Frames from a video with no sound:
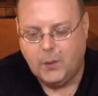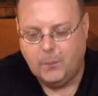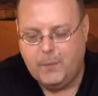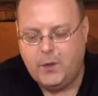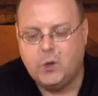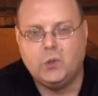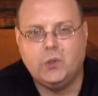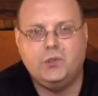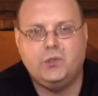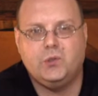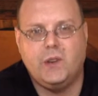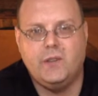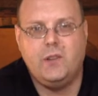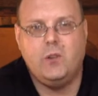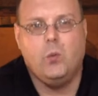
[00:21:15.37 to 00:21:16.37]
mineral
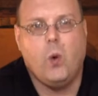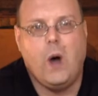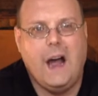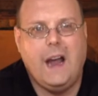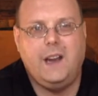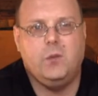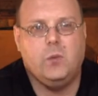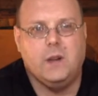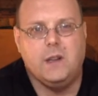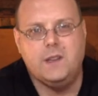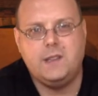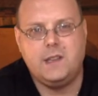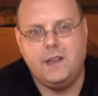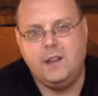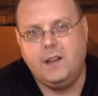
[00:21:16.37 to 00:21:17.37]
driven wine
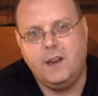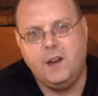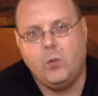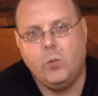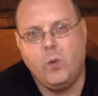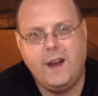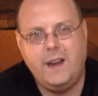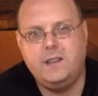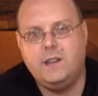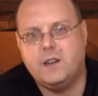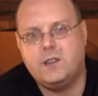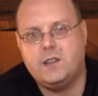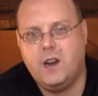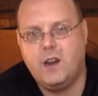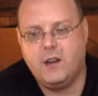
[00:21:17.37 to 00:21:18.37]
was in, in a wine
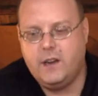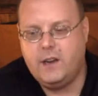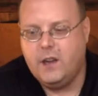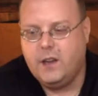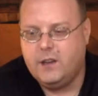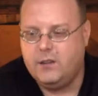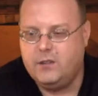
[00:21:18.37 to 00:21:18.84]
dictionary,